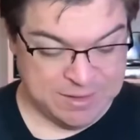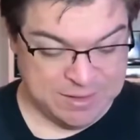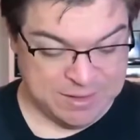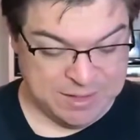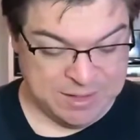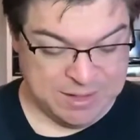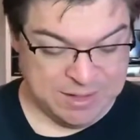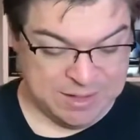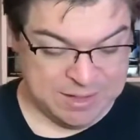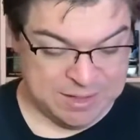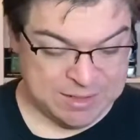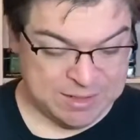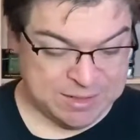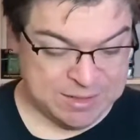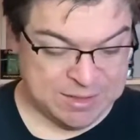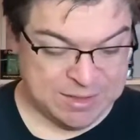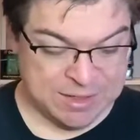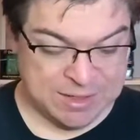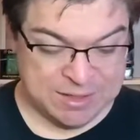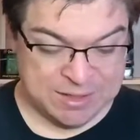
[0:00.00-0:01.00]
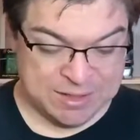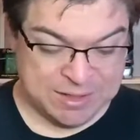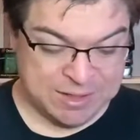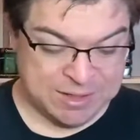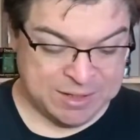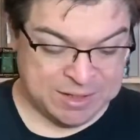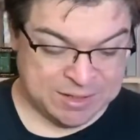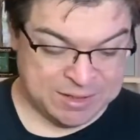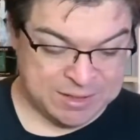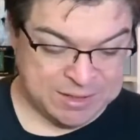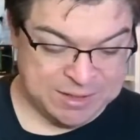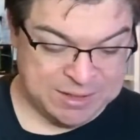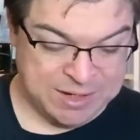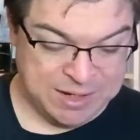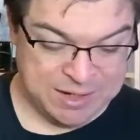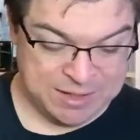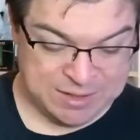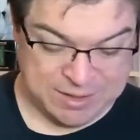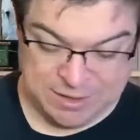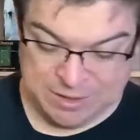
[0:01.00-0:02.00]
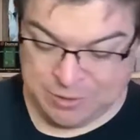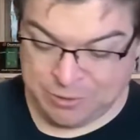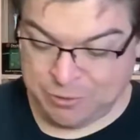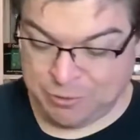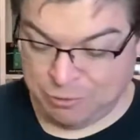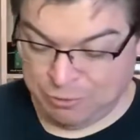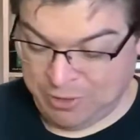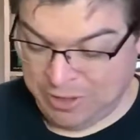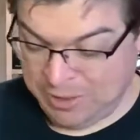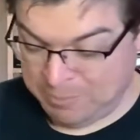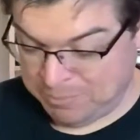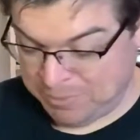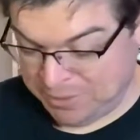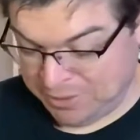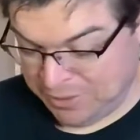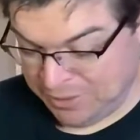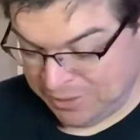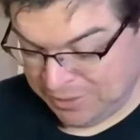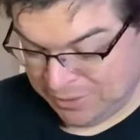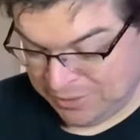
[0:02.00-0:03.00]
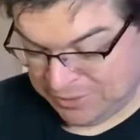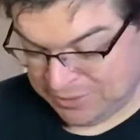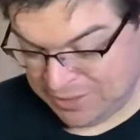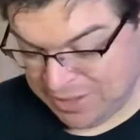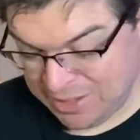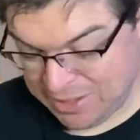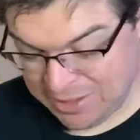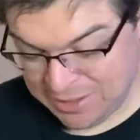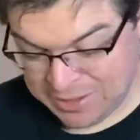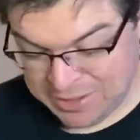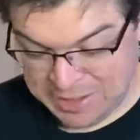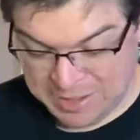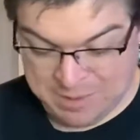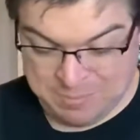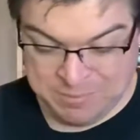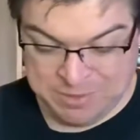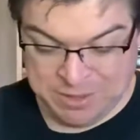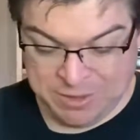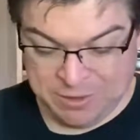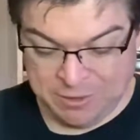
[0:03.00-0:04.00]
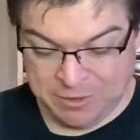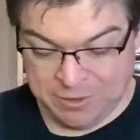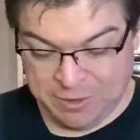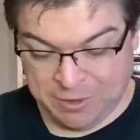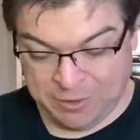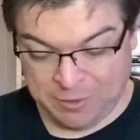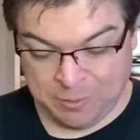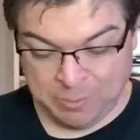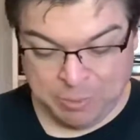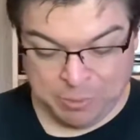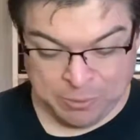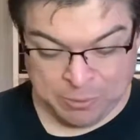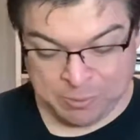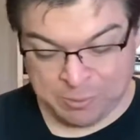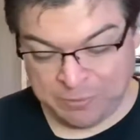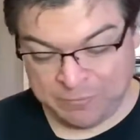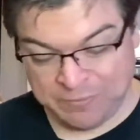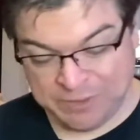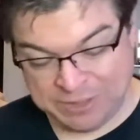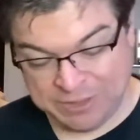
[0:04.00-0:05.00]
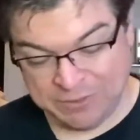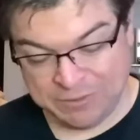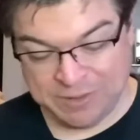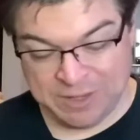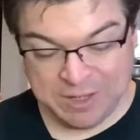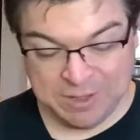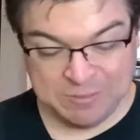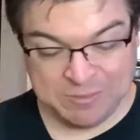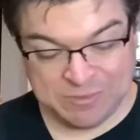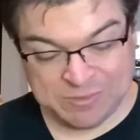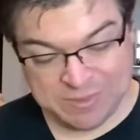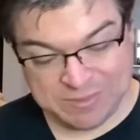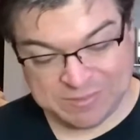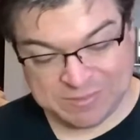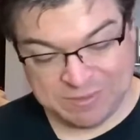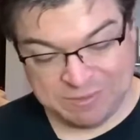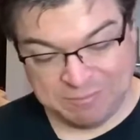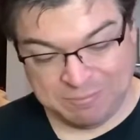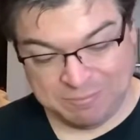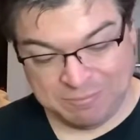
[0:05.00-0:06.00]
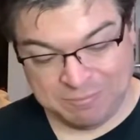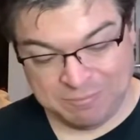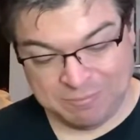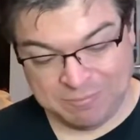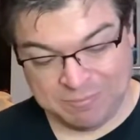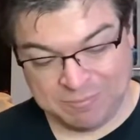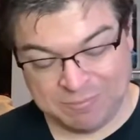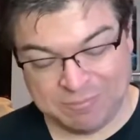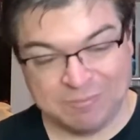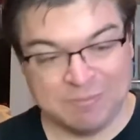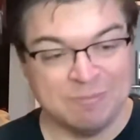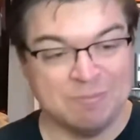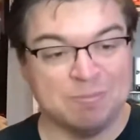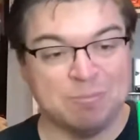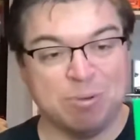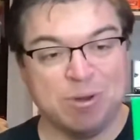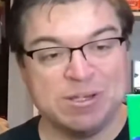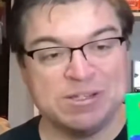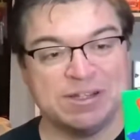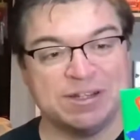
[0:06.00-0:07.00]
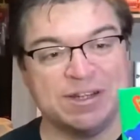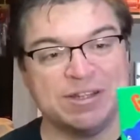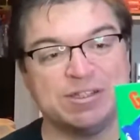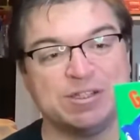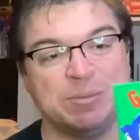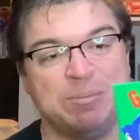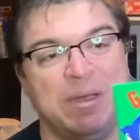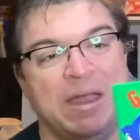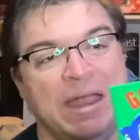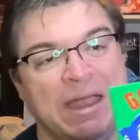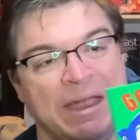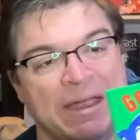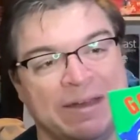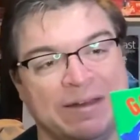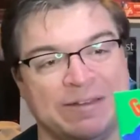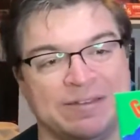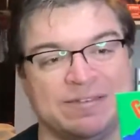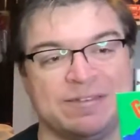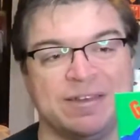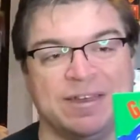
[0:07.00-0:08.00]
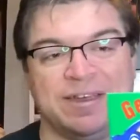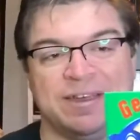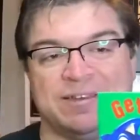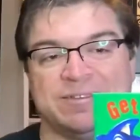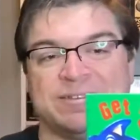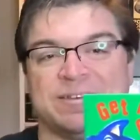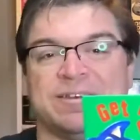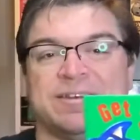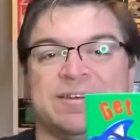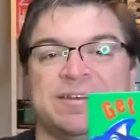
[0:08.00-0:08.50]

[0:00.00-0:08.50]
And then Get a Grip Sega Game Gear Color Portable Video Game System. Printed in Japan, it says.